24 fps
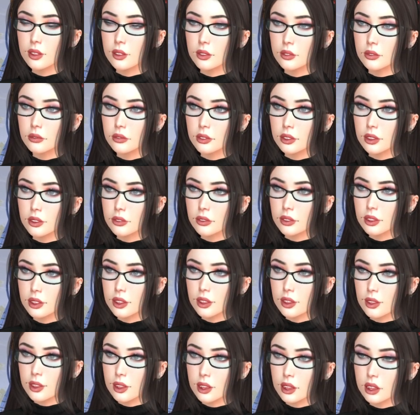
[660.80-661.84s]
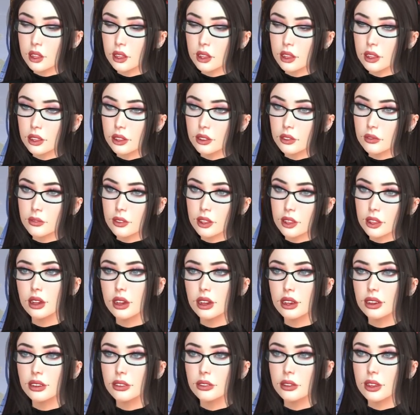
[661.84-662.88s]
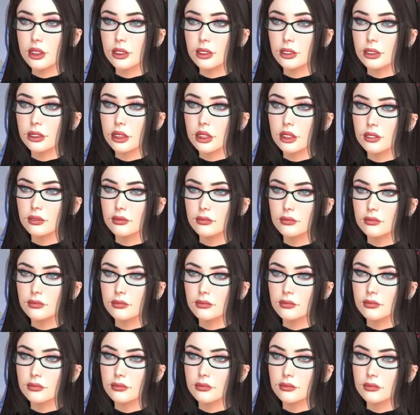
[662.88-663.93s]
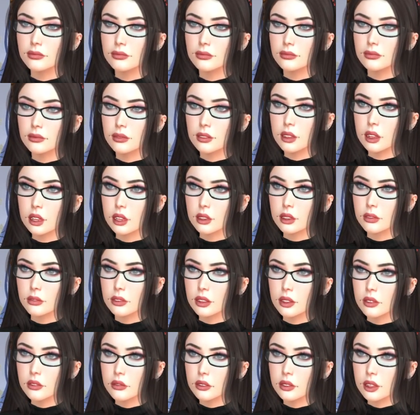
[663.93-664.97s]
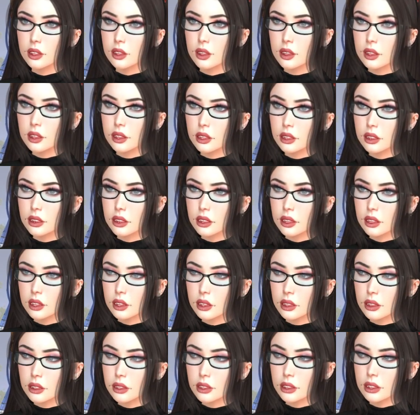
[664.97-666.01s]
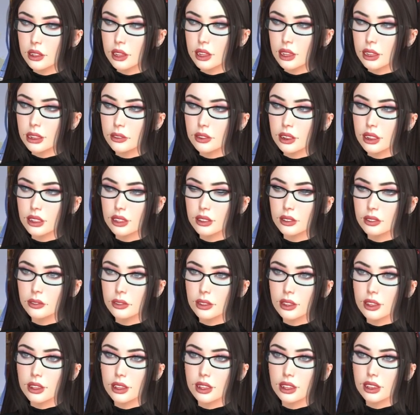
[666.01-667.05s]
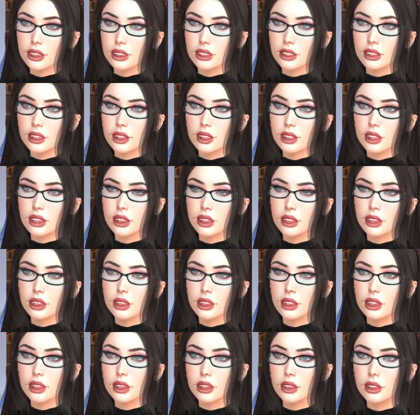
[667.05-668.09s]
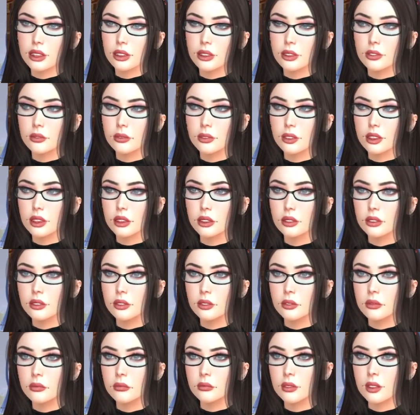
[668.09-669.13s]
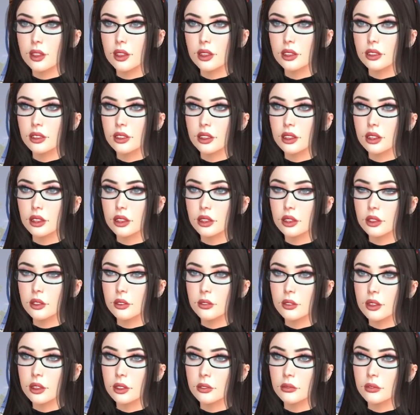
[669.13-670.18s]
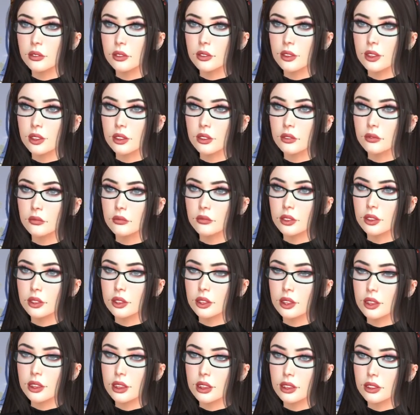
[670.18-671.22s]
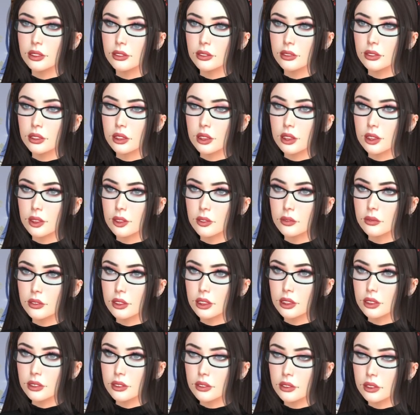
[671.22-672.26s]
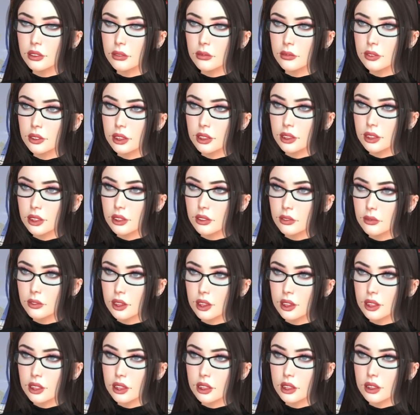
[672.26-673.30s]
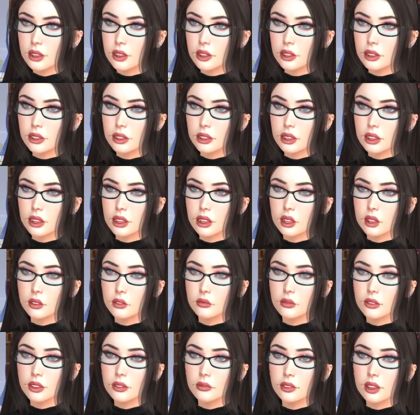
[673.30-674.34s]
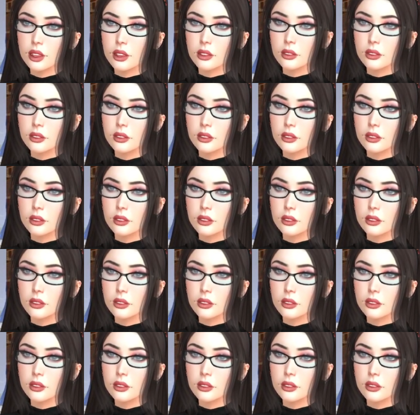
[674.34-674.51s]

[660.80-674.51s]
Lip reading: What does that make you think? I'll tell you what it makes me think. Loneliness, tendency to be shy, not feeling confident to fit in. The sentence sounds like a cry for help instead of a welcoming invite to conversate.